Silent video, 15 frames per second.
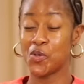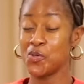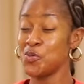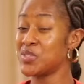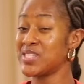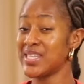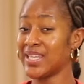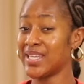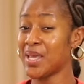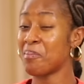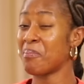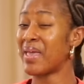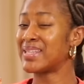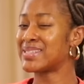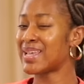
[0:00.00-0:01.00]
You see,
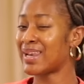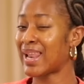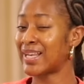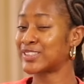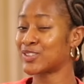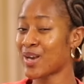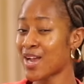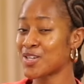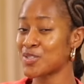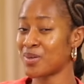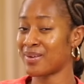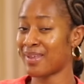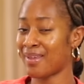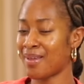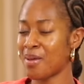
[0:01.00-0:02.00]
mental
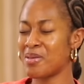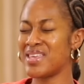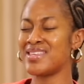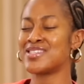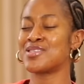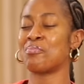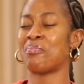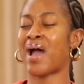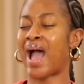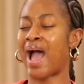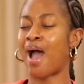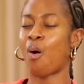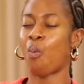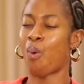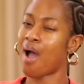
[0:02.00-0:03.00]
attraction is
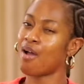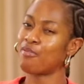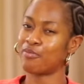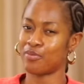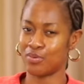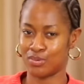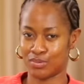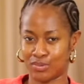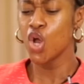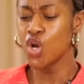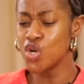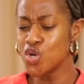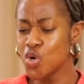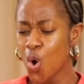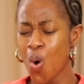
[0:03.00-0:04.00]
powerful.
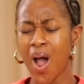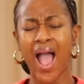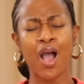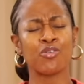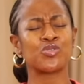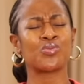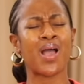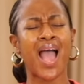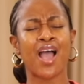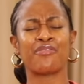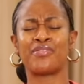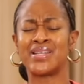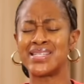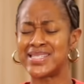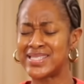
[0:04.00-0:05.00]
Know how to have
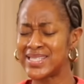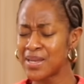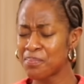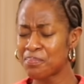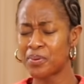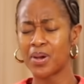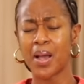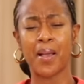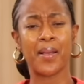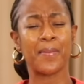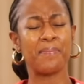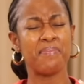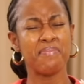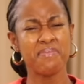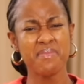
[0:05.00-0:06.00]
deep,
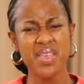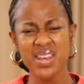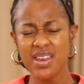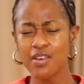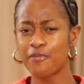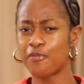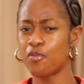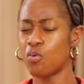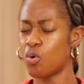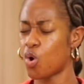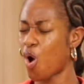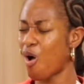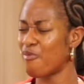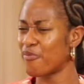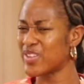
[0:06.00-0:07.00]
meaningful
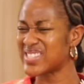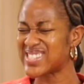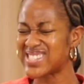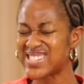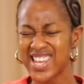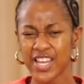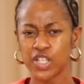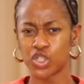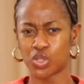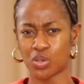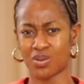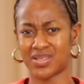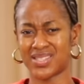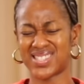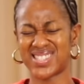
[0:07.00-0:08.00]

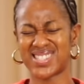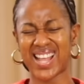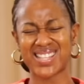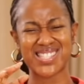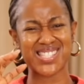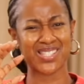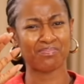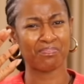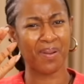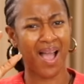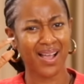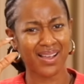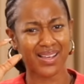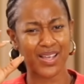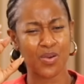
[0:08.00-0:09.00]
conversations that
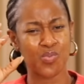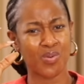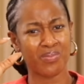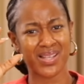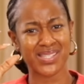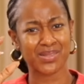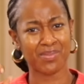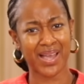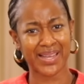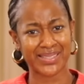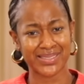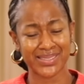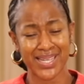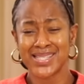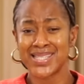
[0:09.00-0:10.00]
spark a woman's
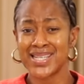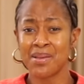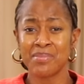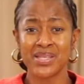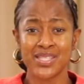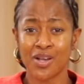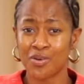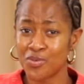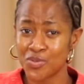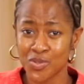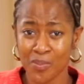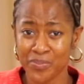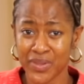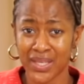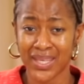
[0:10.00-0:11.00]
mind. So let me tell you
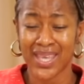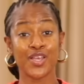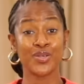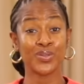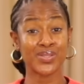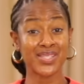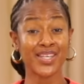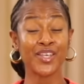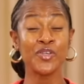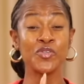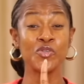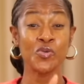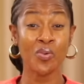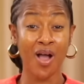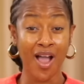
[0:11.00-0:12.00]
something. You see,
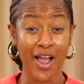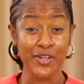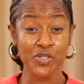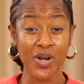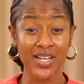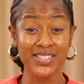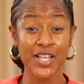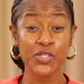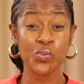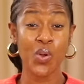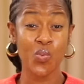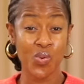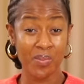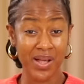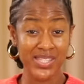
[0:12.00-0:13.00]
you are attracted to a
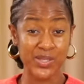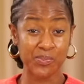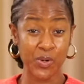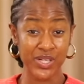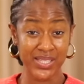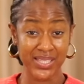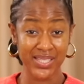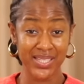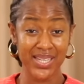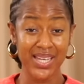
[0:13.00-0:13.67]
woman's body.